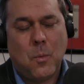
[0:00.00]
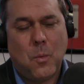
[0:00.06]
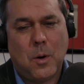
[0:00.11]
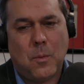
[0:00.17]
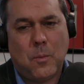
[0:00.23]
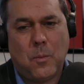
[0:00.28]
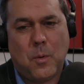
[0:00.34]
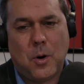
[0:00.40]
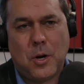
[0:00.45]

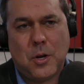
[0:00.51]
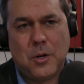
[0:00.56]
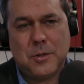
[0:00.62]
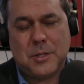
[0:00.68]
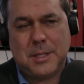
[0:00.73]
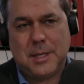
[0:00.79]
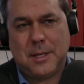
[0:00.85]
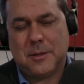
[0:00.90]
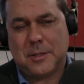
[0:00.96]
where do
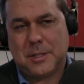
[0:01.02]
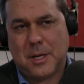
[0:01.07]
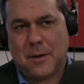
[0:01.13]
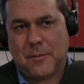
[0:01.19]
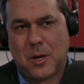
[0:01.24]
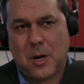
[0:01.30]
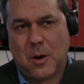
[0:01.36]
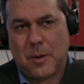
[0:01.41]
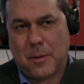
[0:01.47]
you see
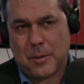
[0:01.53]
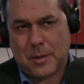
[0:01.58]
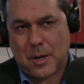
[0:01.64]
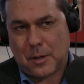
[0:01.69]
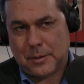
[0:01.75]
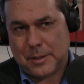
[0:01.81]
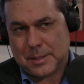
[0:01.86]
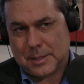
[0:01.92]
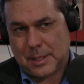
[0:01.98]
yourself going with
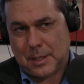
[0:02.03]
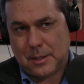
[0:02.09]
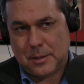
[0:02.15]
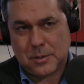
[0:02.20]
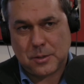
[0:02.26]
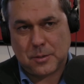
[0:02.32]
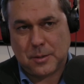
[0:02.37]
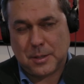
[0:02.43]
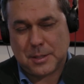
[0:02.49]
all these
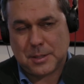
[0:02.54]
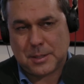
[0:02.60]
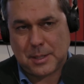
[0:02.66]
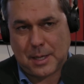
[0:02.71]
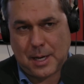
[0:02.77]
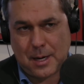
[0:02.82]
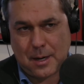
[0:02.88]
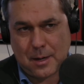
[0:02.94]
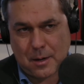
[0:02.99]
interests
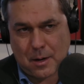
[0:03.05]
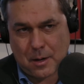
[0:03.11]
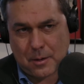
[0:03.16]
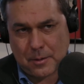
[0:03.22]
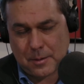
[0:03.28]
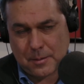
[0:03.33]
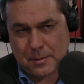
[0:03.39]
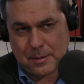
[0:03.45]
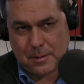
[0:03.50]
and
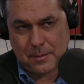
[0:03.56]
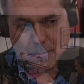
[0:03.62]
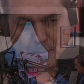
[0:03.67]
all the